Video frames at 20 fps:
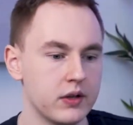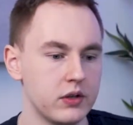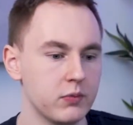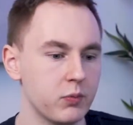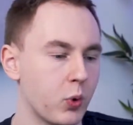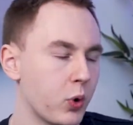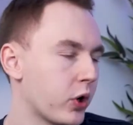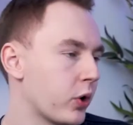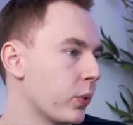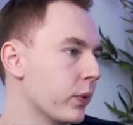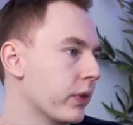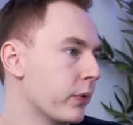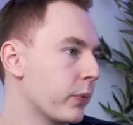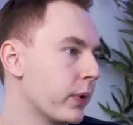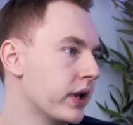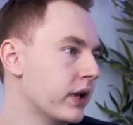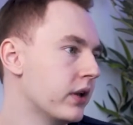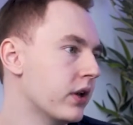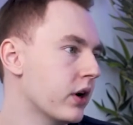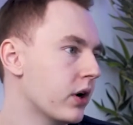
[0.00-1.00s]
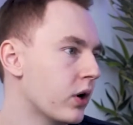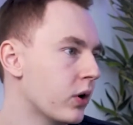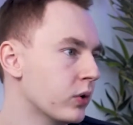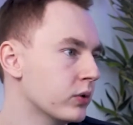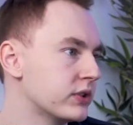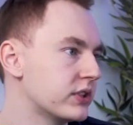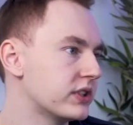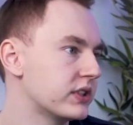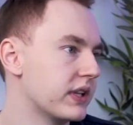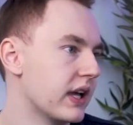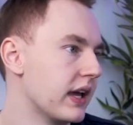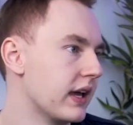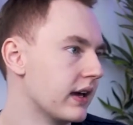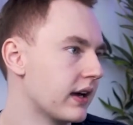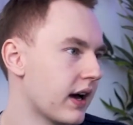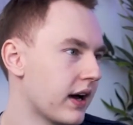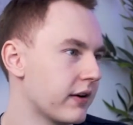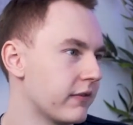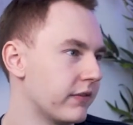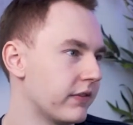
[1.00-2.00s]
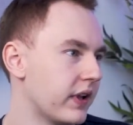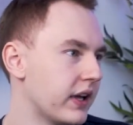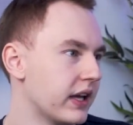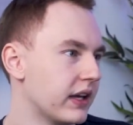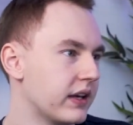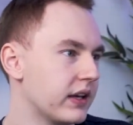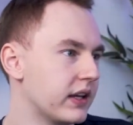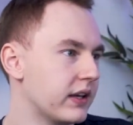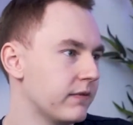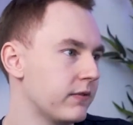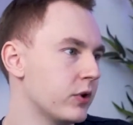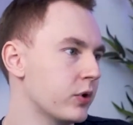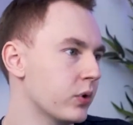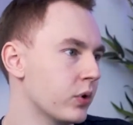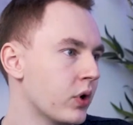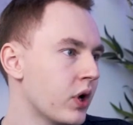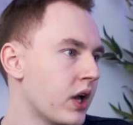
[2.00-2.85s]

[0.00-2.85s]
work with Windows. They kind of like give you